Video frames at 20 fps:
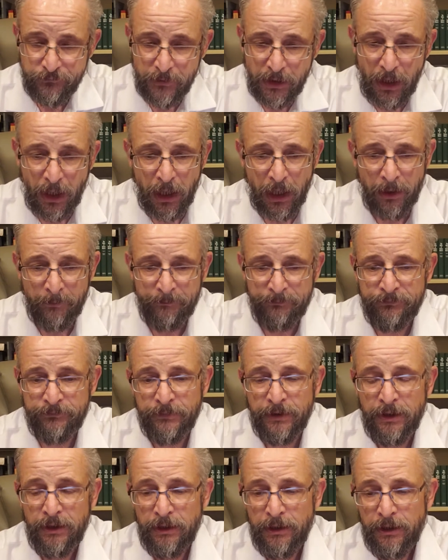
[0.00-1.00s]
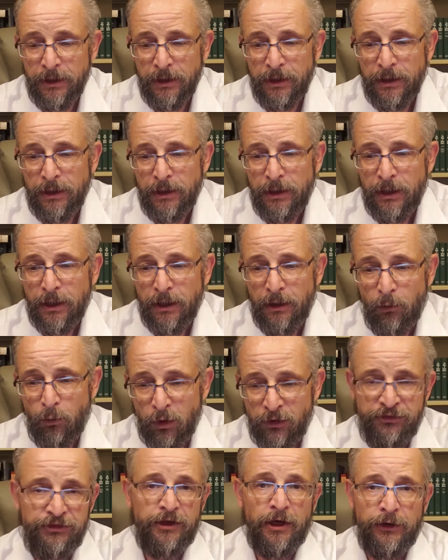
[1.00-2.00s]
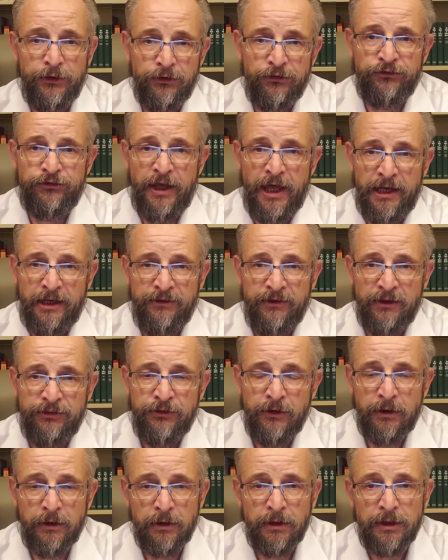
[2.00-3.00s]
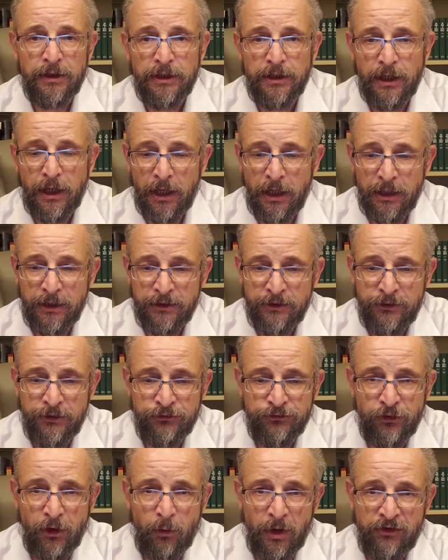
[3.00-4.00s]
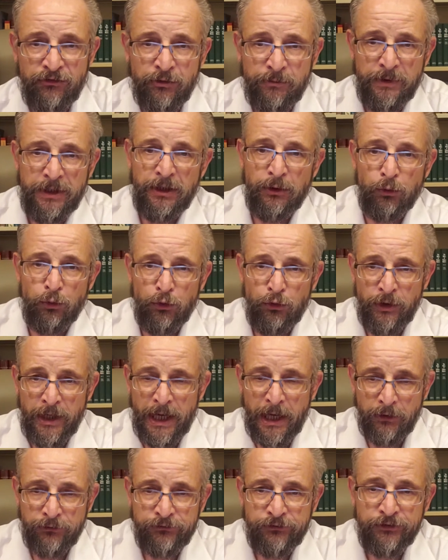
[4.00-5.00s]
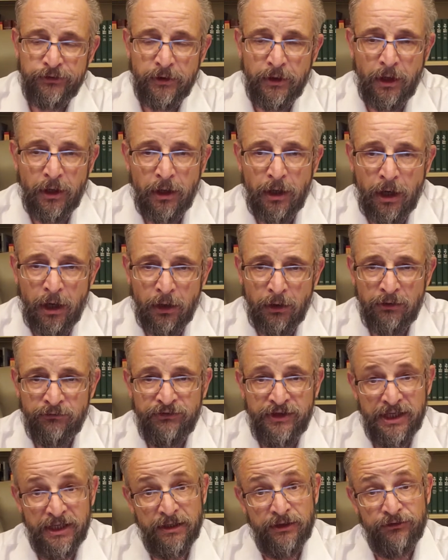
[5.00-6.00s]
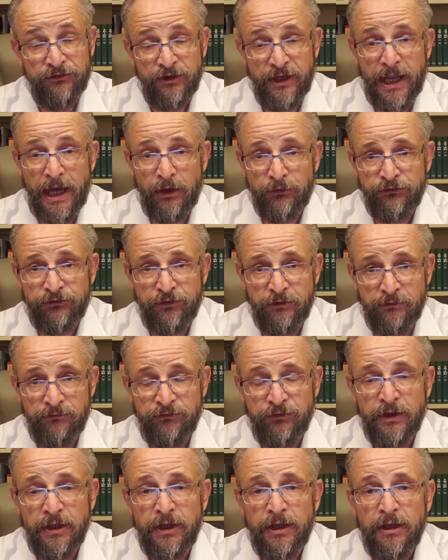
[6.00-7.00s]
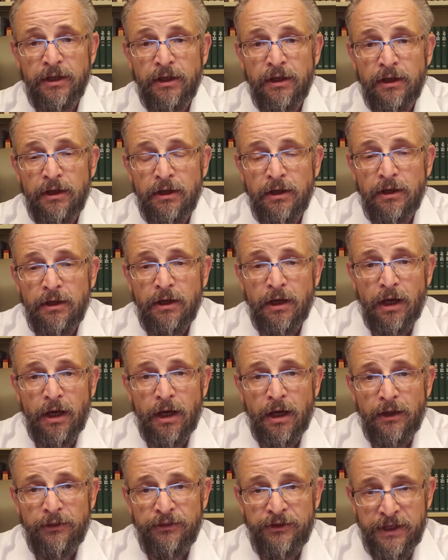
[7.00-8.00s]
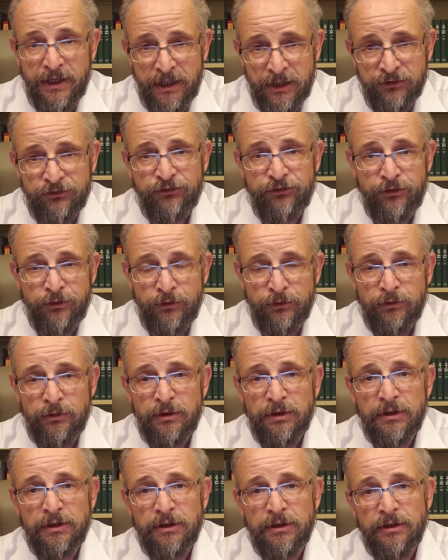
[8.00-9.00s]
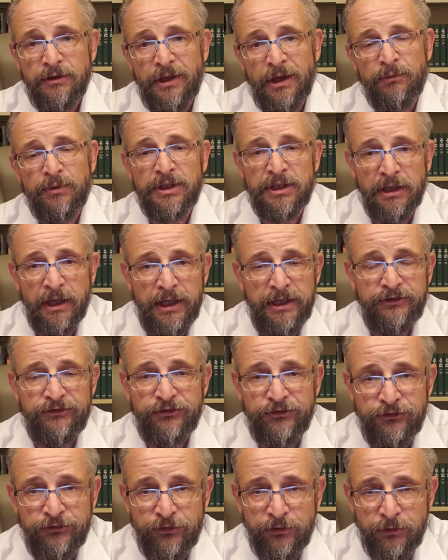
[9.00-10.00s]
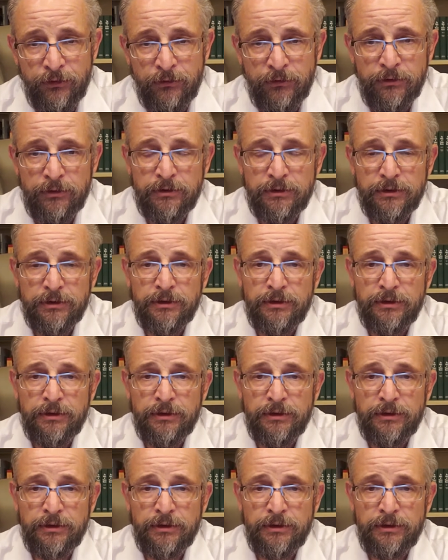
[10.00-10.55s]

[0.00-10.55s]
um, uh, with the understanding that there, uh, there's no way for me to root out uh, all of the ins and outs of uh, the issue that relates to